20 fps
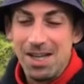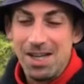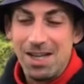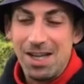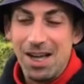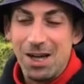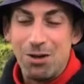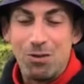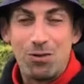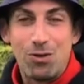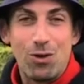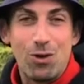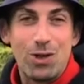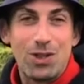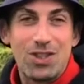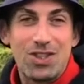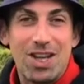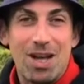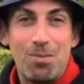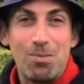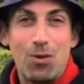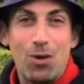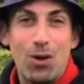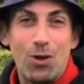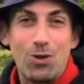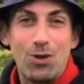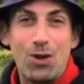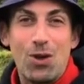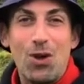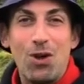And of course I brought
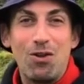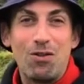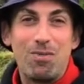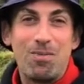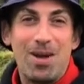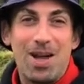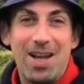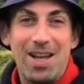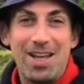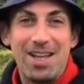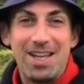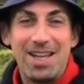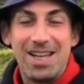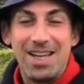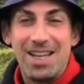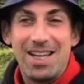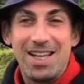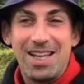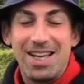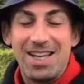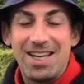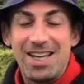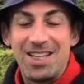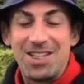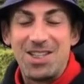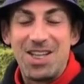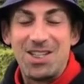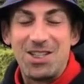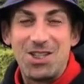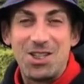all of my
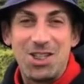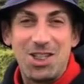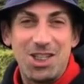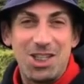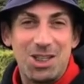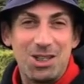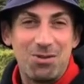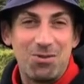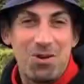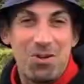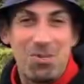necessities from